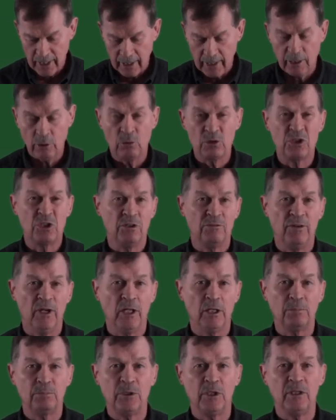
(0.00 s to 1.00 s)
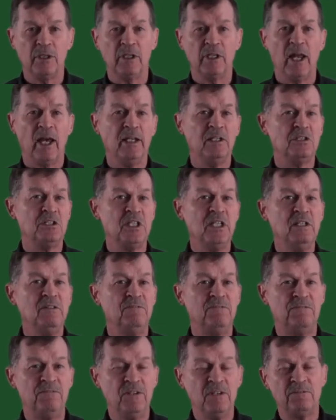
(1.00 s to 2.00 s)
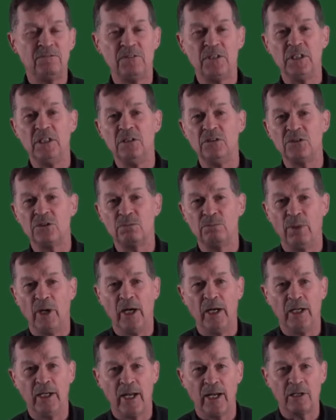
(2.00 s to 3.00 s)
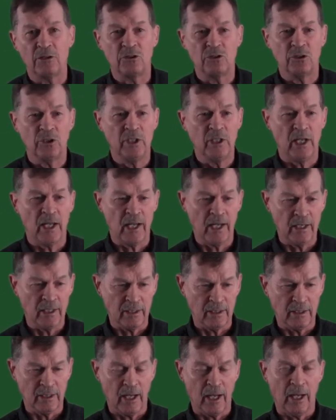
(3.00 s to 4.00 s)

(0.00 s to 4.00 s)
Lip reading: It was developed in the 1950s by actually